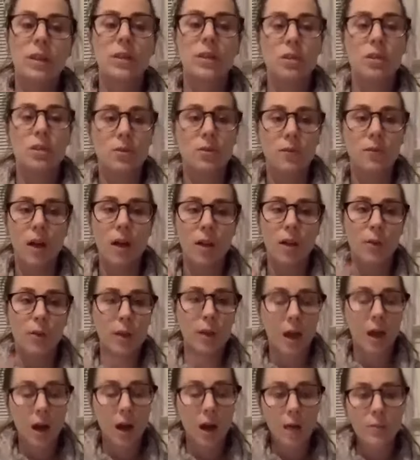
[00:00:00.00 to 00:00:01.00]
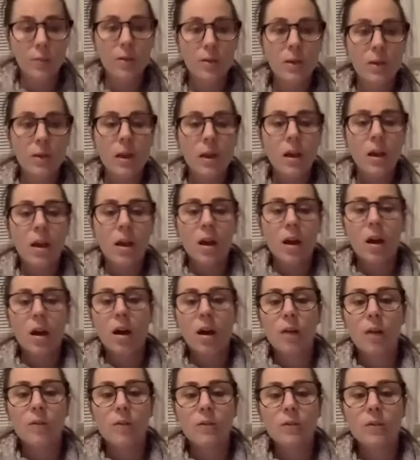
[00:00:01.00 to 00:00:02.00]
It's your following ups.
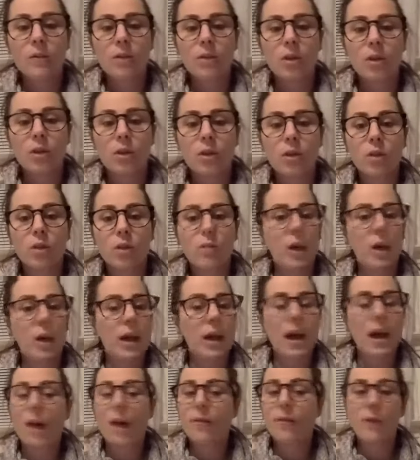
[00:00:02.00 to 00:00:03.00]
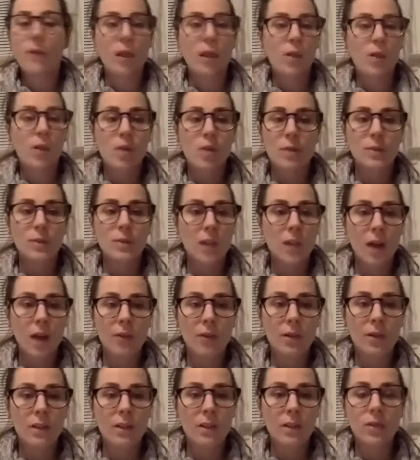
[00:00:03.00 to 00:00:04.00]
So you might have follow-ups
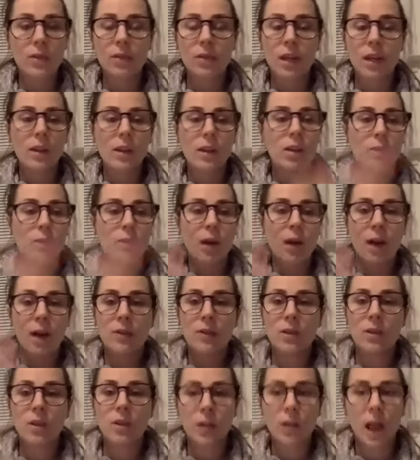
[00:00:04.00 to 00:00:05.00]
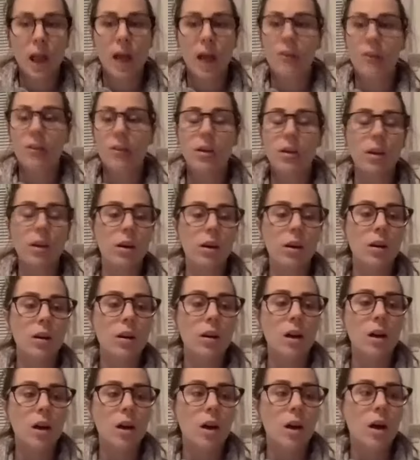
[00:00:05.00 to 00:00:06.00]
every single day that you have in your calendar.
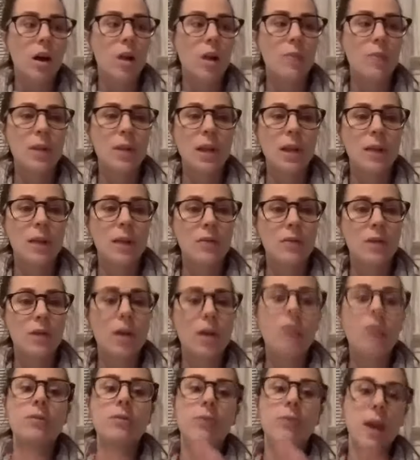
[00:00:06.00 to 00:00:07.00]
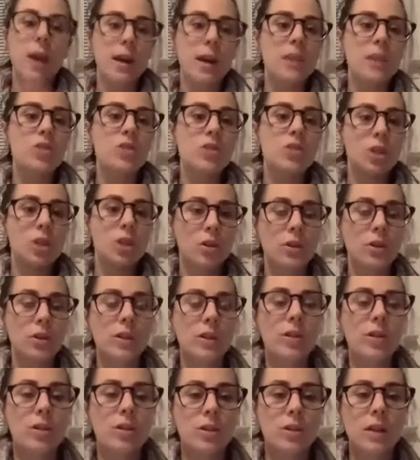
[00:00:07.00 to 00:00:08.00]
But if not, Friday's generally
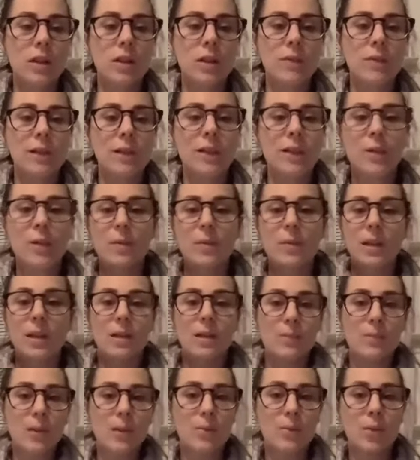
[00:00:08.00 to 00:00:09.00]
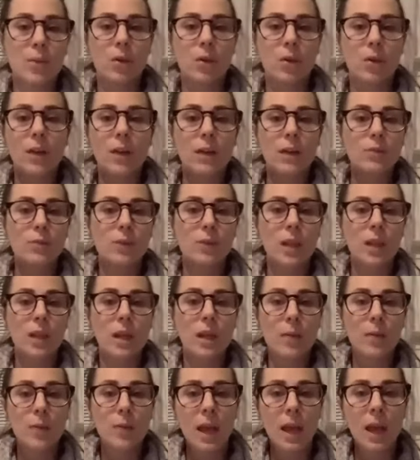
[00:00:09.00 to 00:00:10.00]
a good day to follow up because that's when they
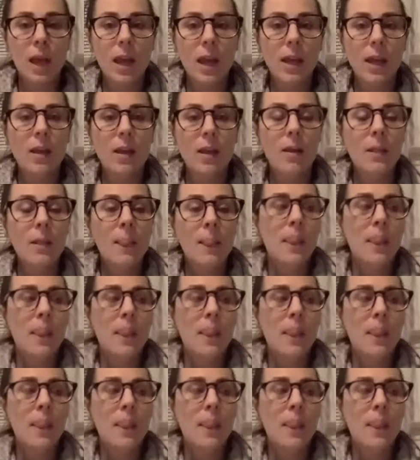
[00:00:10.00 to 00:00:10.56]
get paid.